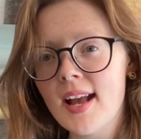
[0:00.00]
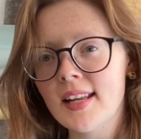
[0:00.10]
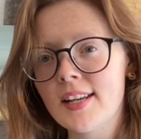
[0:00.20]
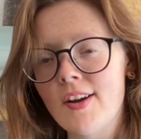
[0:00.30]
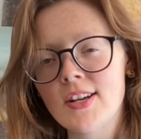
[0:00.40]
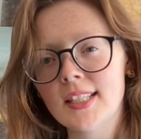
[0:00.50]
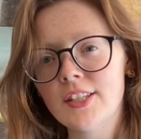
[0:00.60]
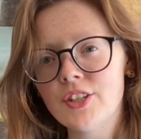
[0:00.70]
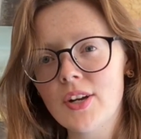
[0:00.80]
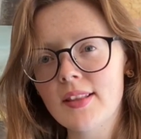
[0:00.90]
and an art
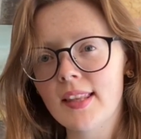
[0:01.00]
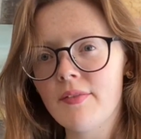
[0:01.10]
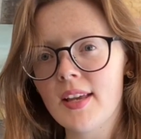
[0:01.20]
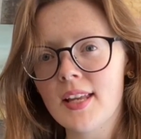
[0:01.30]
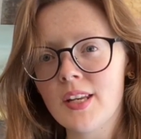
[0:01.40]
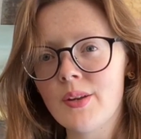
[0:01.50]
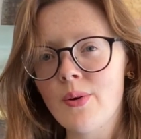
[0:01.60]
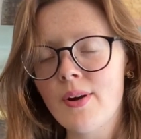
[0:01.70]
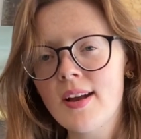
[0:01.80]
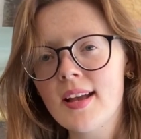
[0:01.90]
teacher living in New
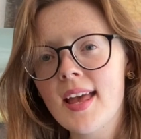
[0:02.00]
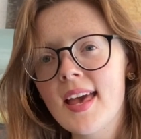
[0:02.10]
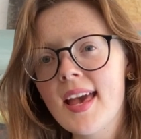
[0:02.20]
York,